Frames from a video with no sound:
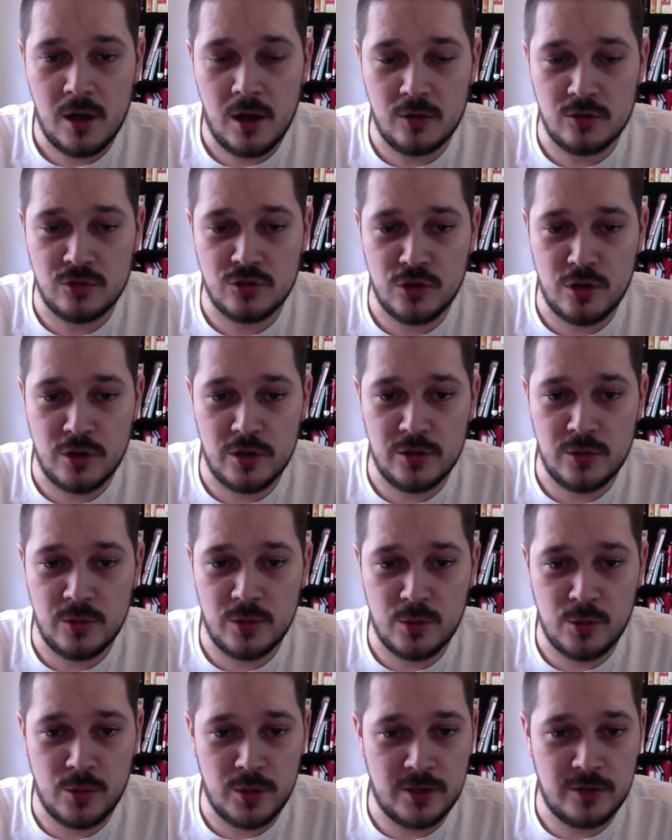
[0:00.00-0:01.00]
I'll try and do
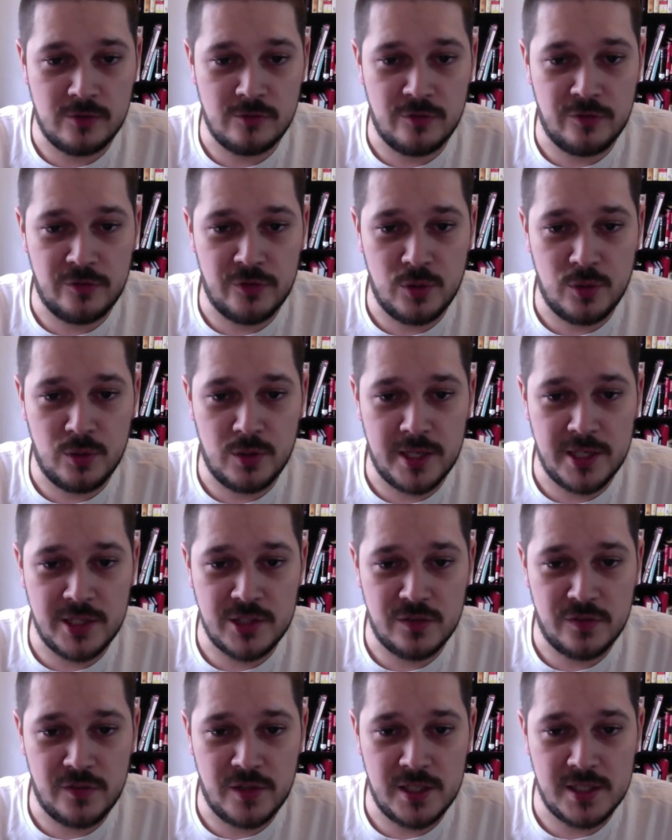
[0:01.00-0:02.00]
a quick review on
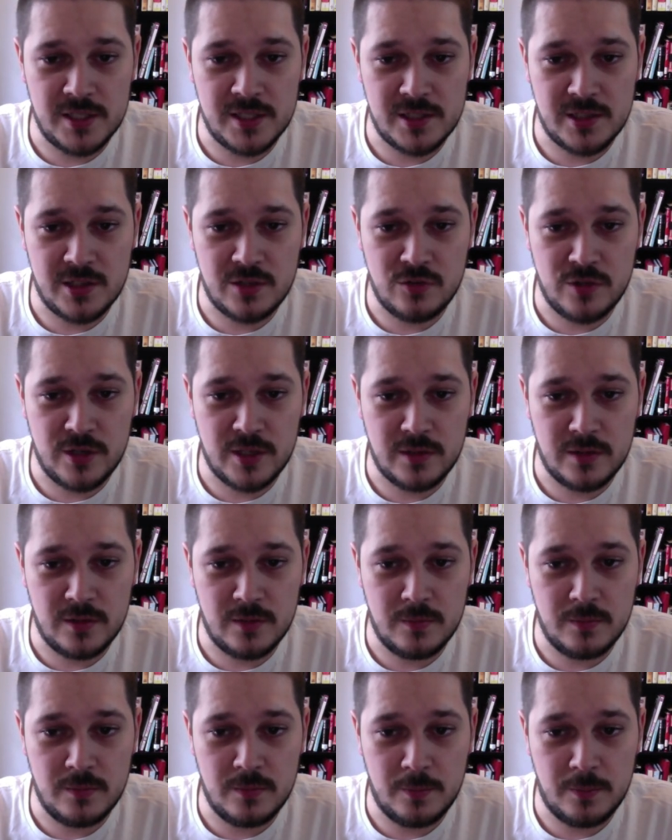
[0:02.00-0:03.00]
each of these as I drink
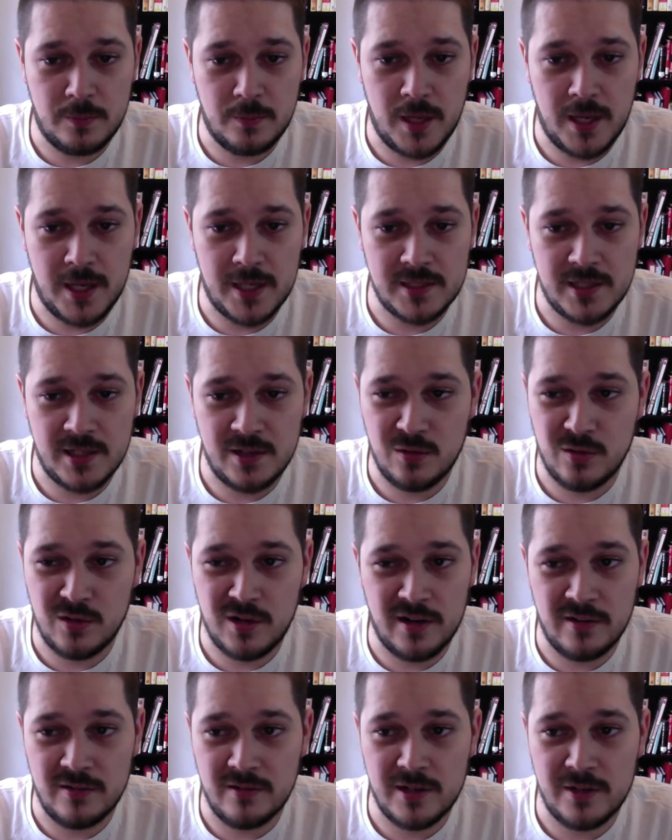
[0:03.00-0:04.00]
them, as they're all
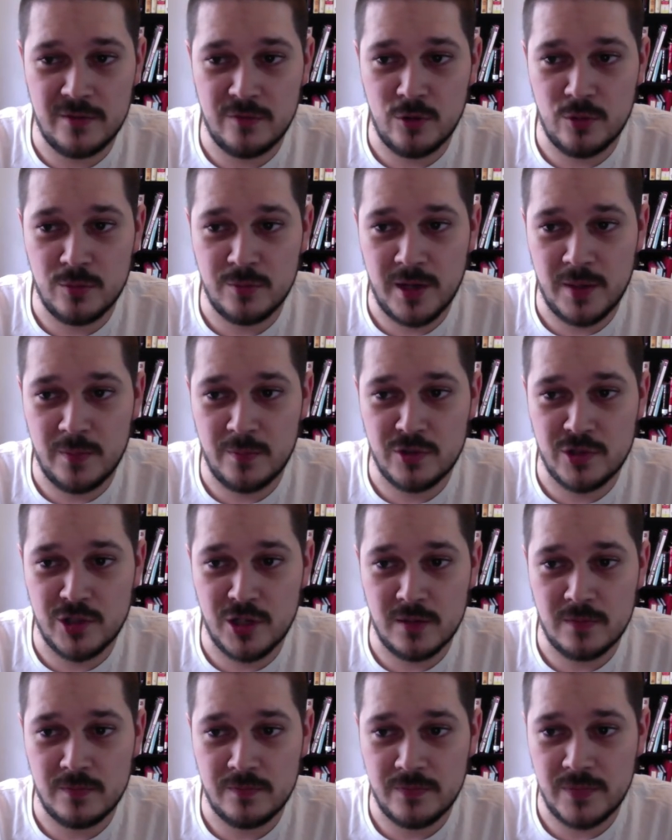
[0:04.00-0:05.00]
currently room
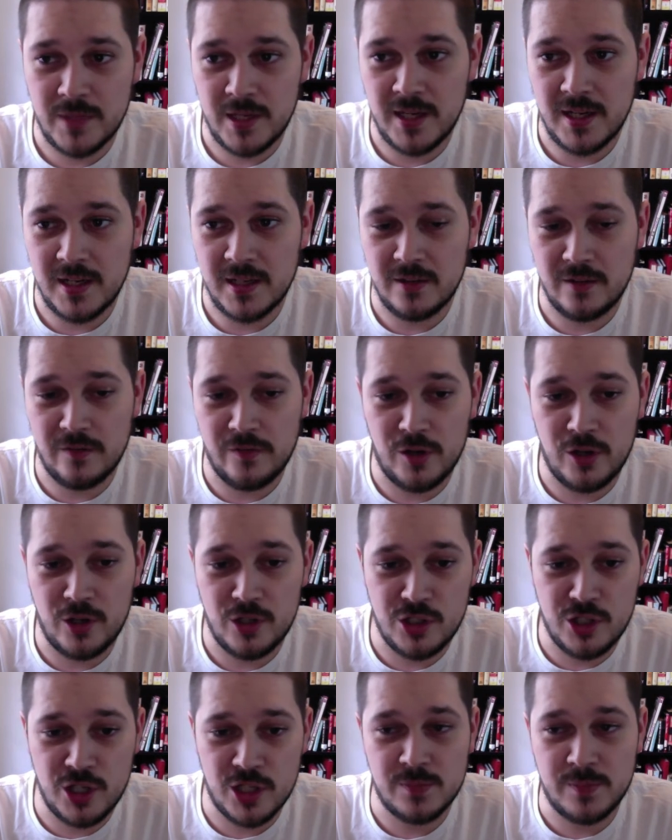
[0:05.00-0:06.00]
temperature and have only
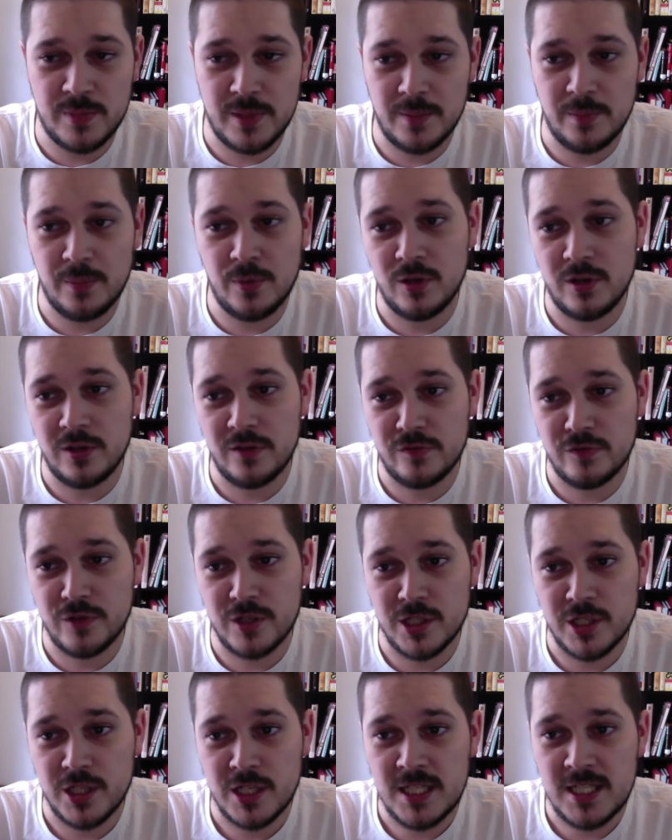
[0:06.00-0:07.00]
just been put in the
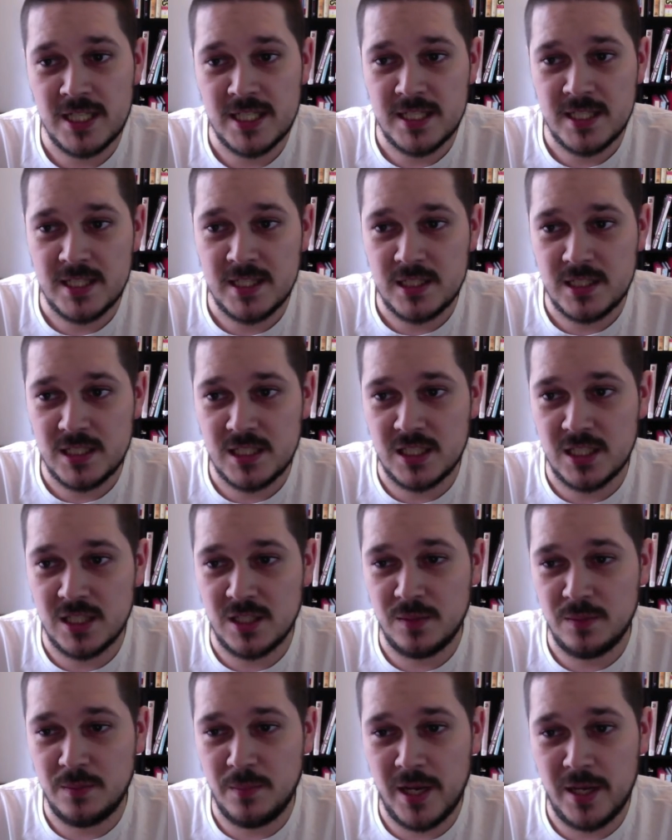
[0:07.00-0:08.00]
fridge,
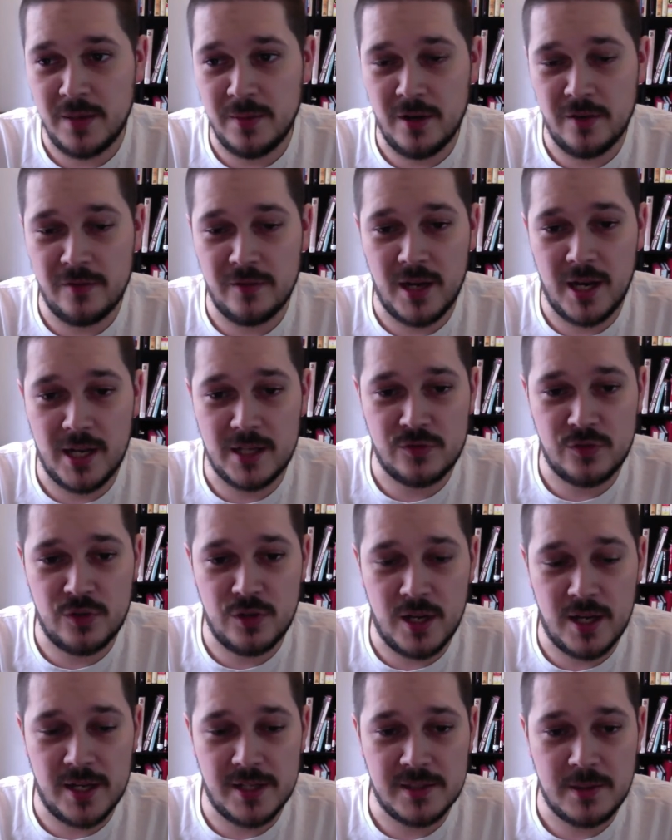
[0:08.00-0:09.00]
so maybe over the next few
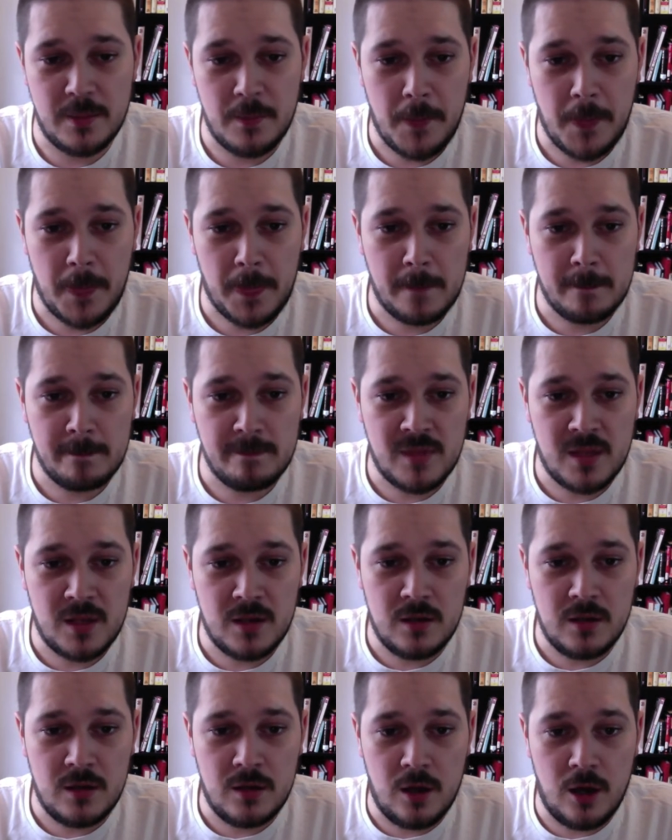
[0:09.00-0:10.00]
days.
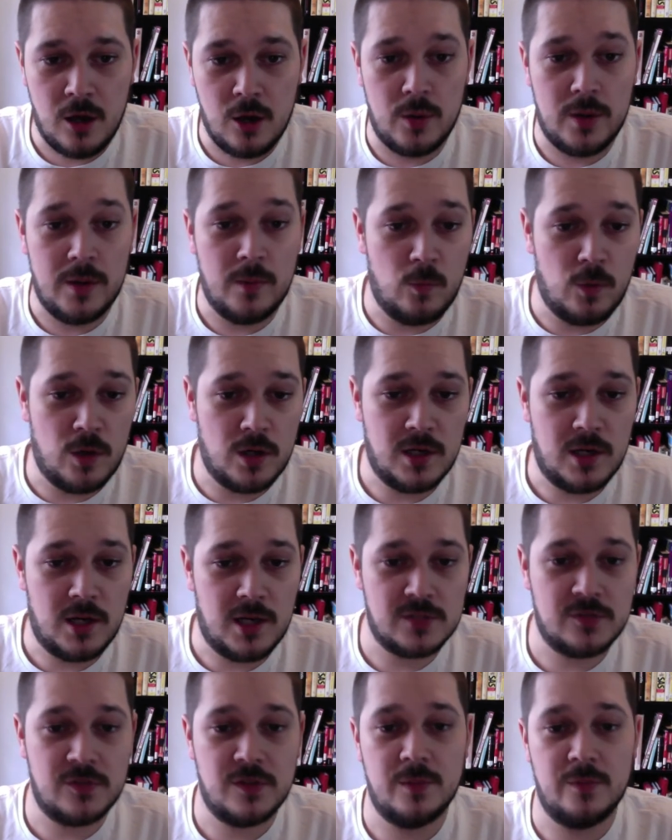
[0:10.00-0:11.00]
Oh, and one
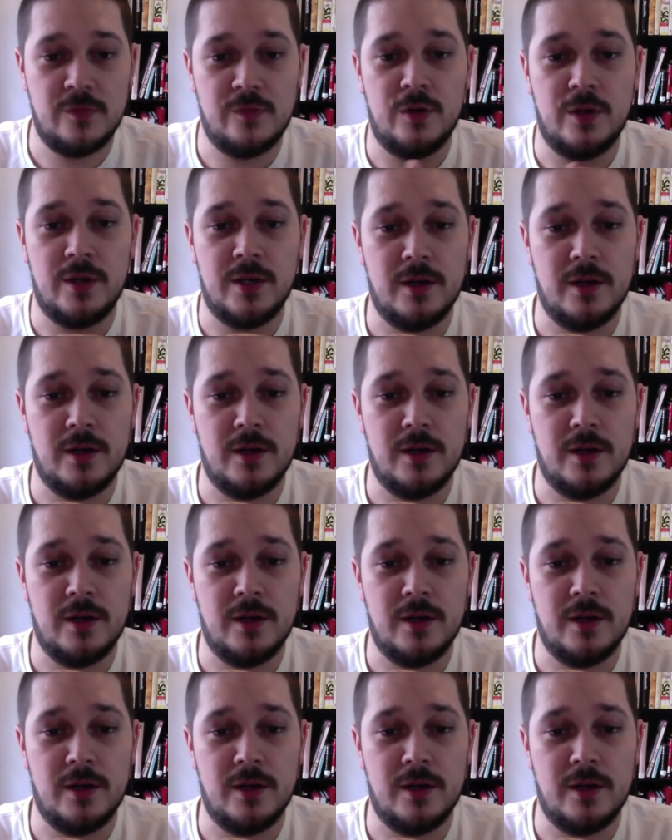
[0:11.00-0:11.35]
last thing before I